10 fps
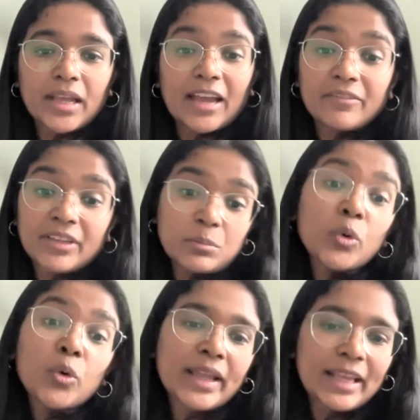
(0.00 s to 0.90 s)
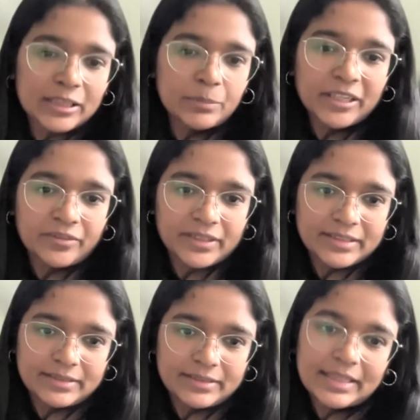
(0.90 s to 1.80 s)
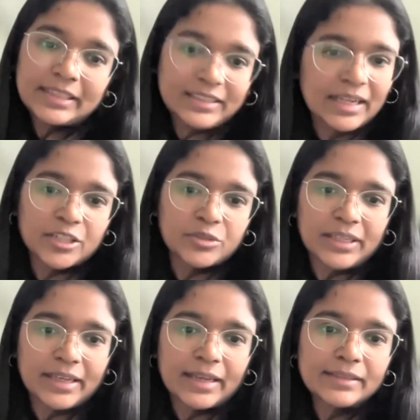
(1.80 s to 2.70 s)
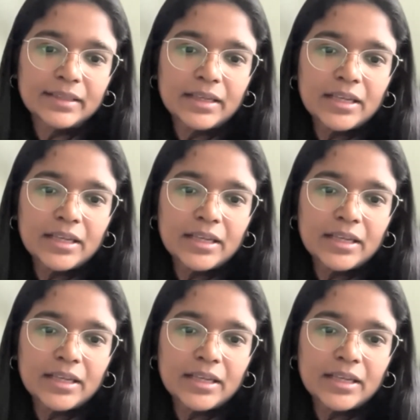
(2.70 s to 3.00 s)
having more health benefits than it actually has.